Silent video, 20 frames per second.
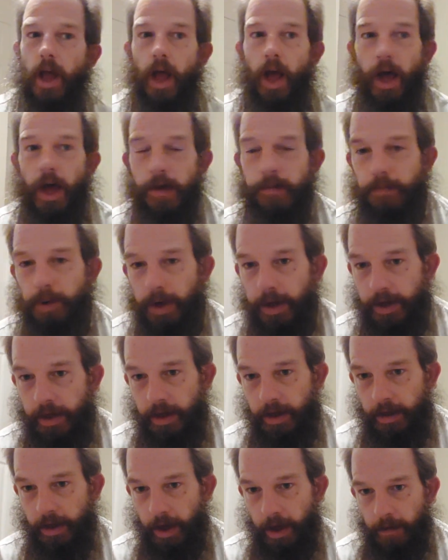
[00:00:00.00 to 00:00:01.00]
I picked
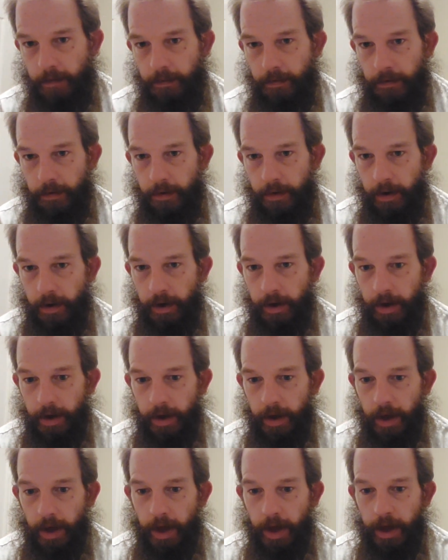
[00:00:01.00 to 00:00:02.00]
this up
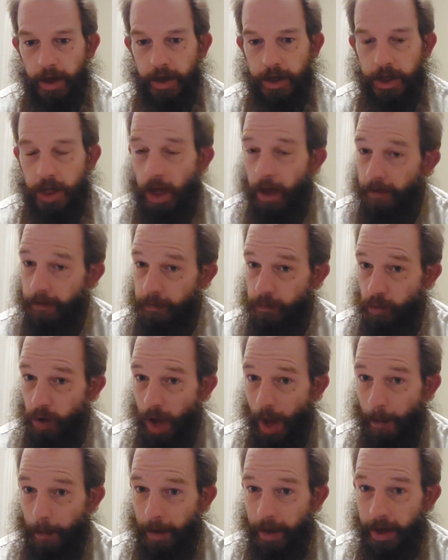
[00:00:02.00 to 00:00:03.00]
at Shaftesbury
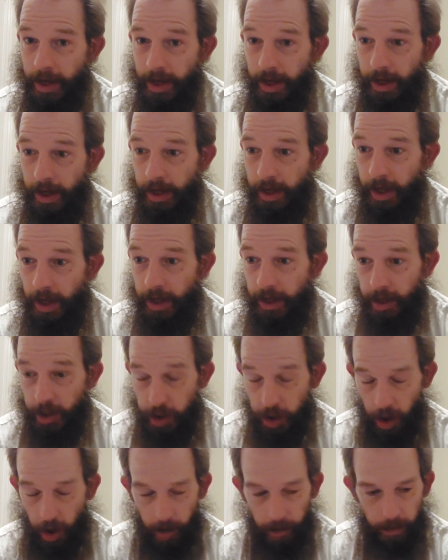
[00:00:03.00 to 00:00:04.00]
Abbey in the
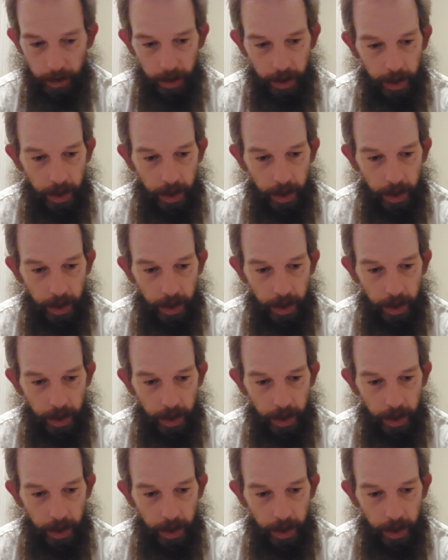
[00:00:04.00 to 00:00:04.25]
shop,